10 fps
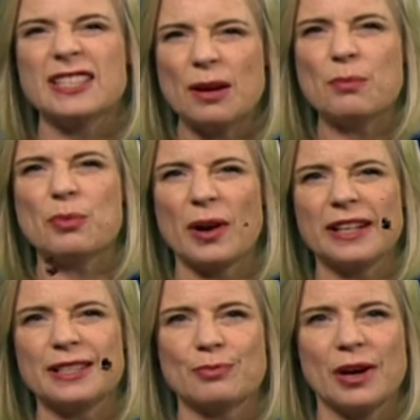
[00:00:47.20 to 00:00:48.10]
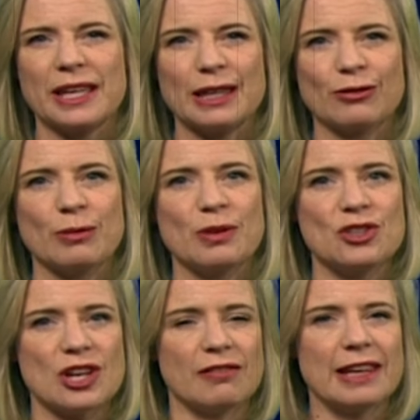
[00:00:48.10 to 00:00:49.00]
some brightness breaking through, but
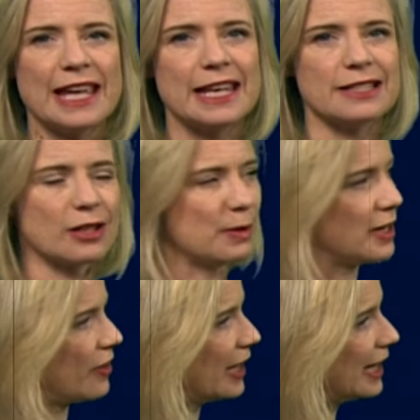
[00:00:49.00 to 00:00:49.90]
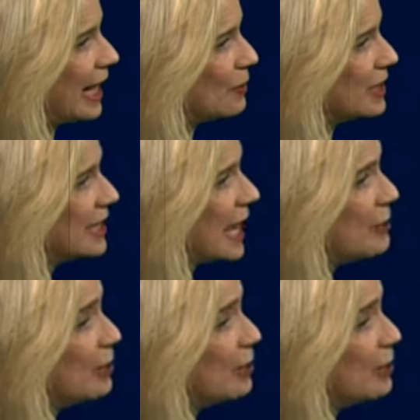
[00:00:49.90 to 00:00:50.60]
generally it is going to be another cloudy day.